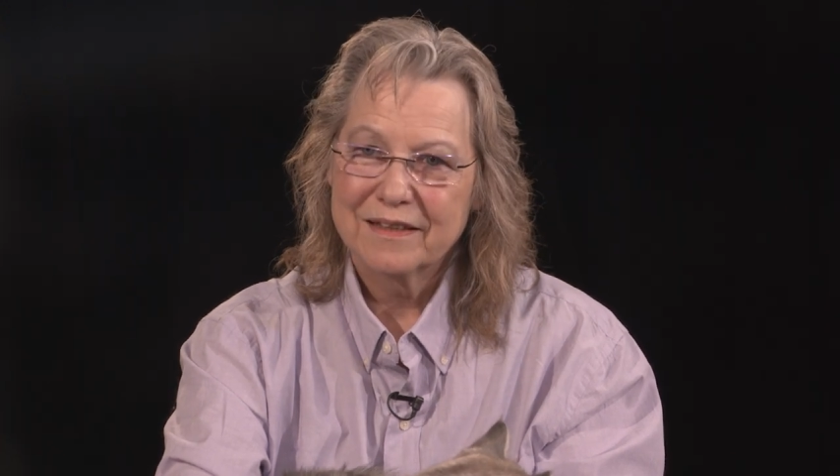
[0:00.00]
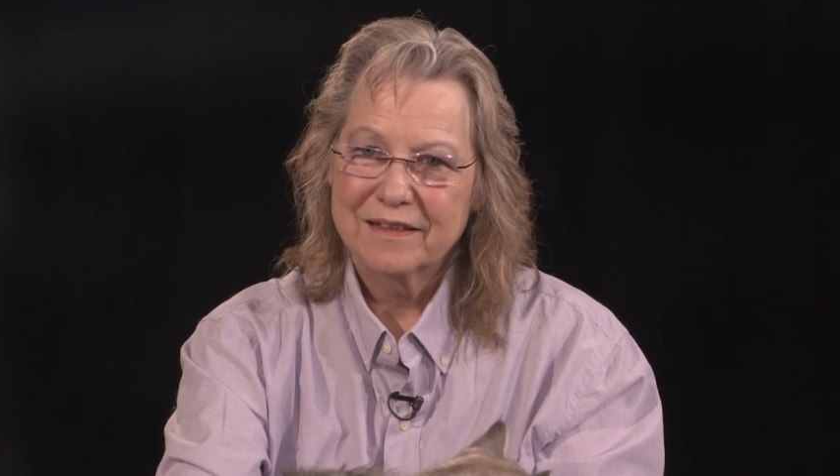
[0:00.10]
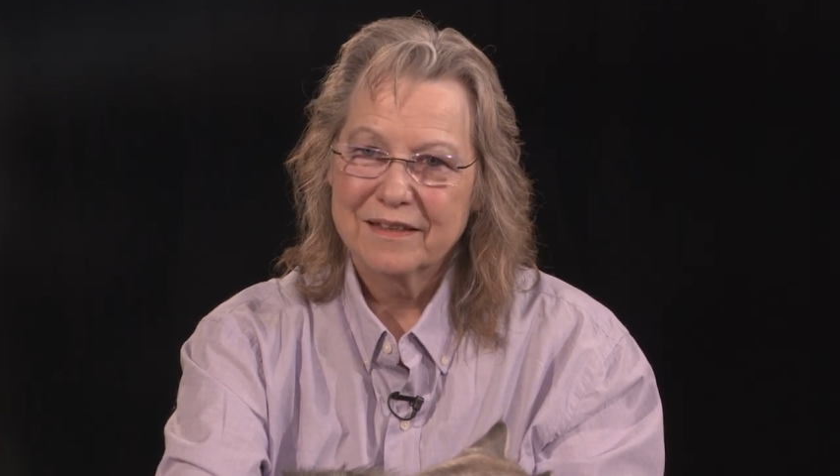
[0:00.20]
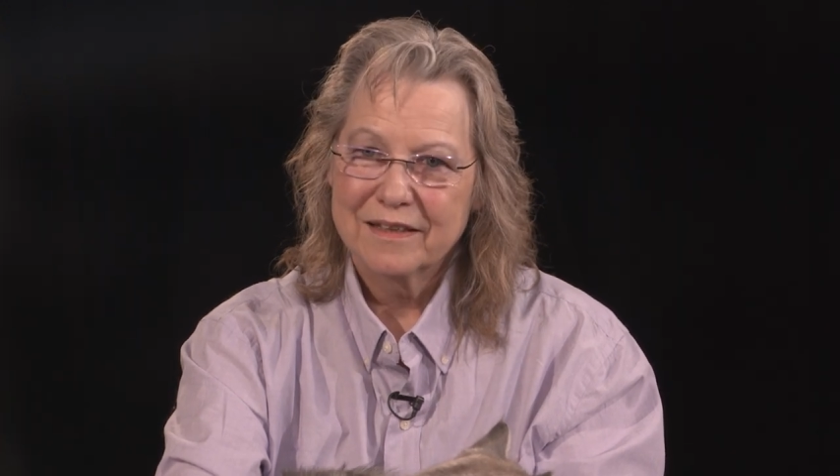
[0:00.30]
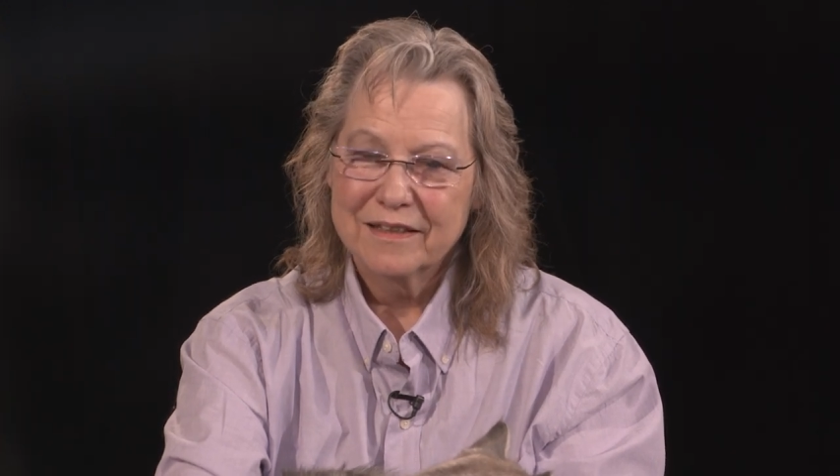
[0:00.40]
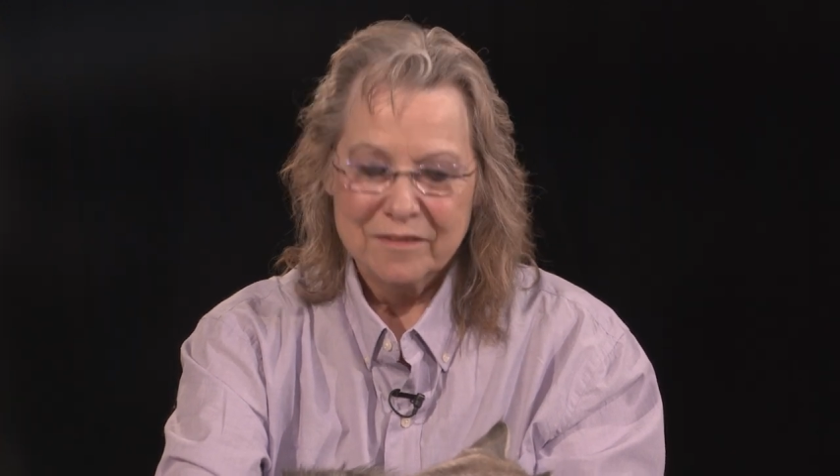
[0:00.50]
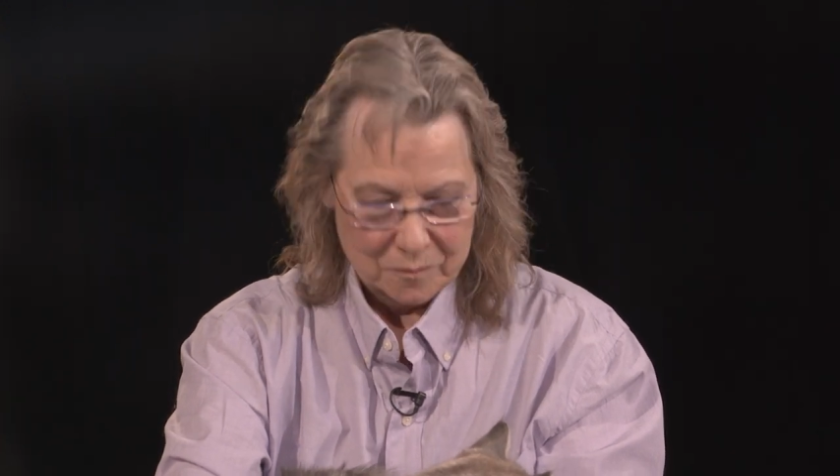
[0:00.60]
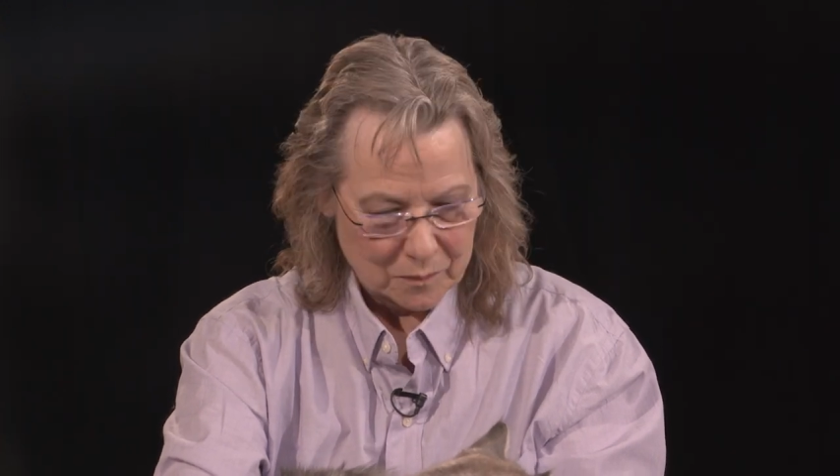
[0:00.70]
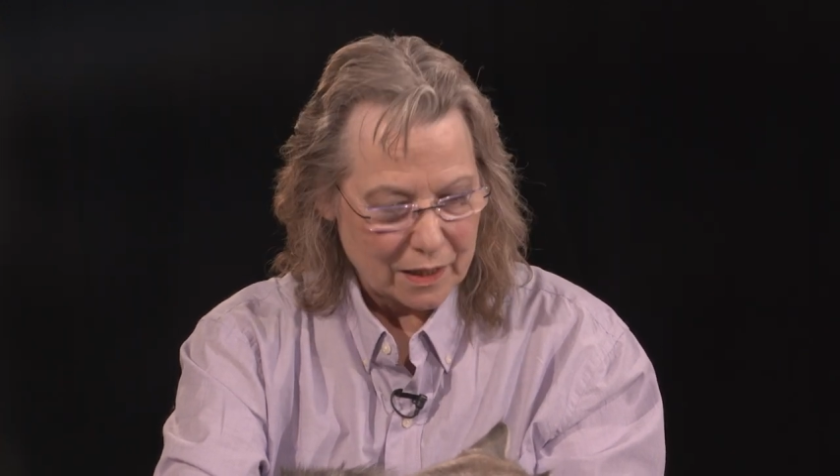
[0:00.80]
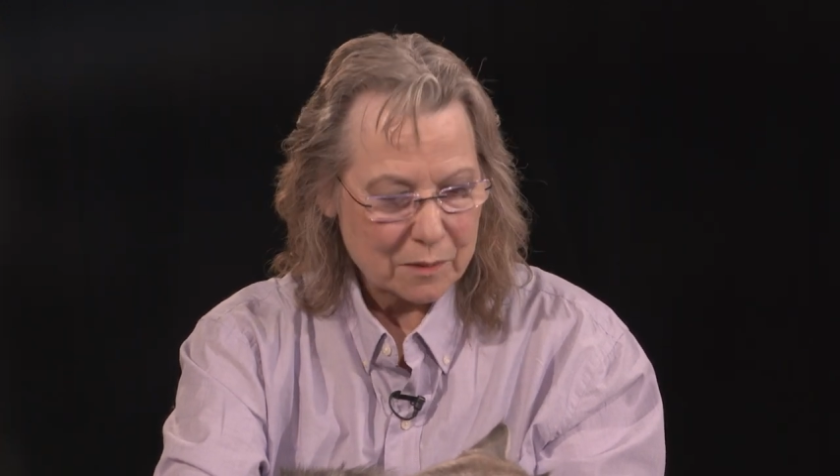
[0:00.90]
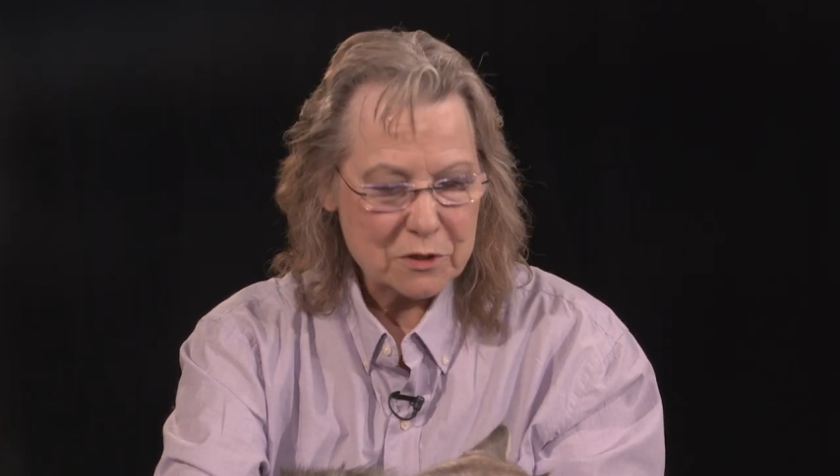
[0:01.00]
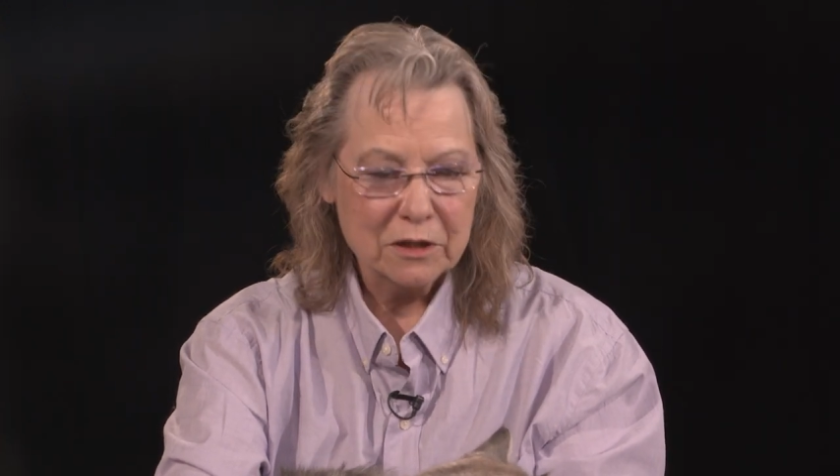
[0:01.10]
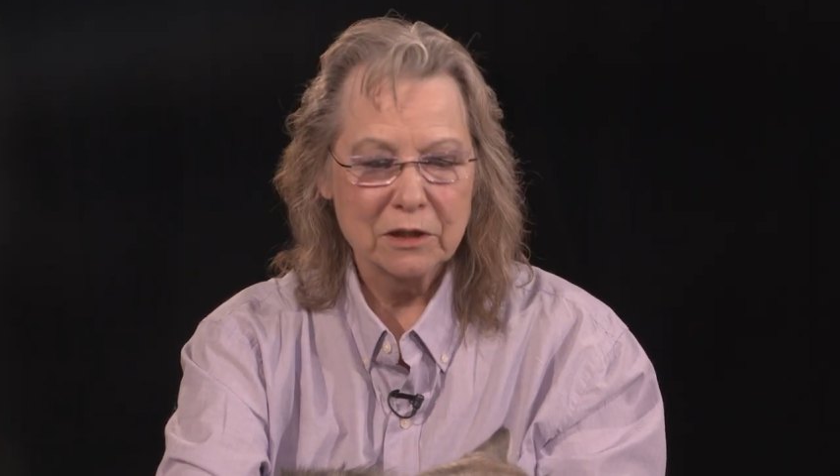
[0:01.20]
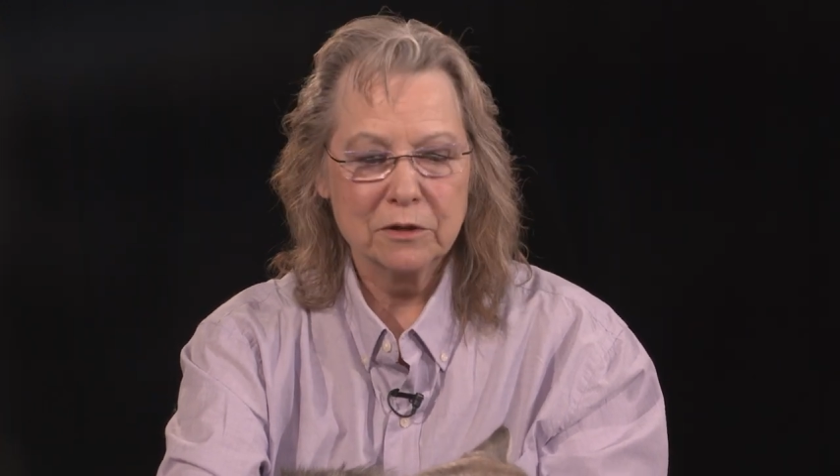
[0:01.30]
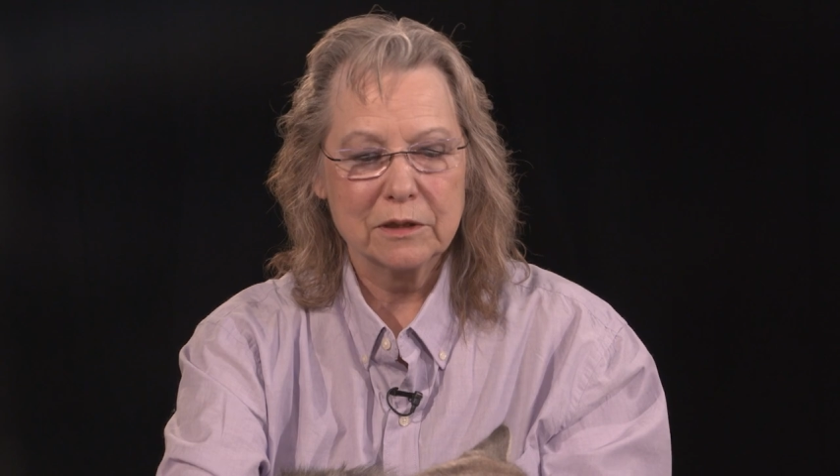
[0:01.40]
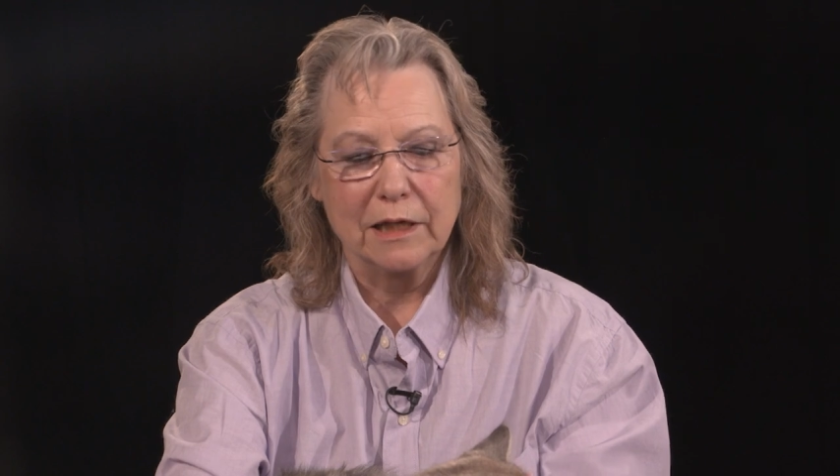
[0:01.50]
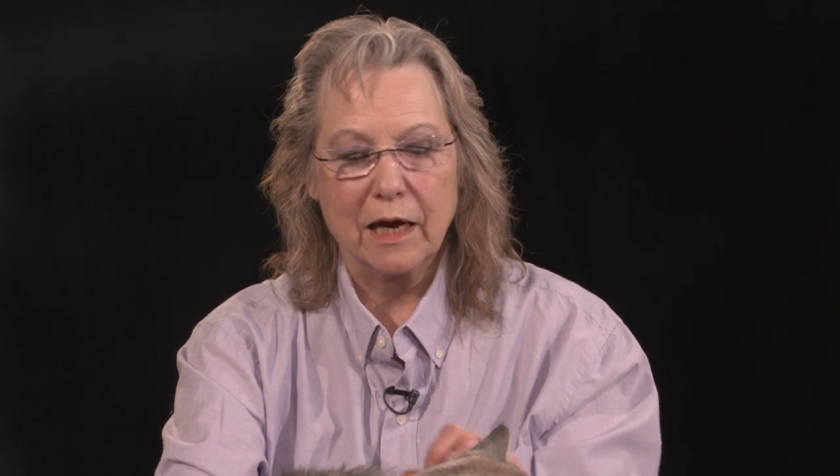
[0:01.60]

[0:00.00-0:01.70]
do with that? Absolutely.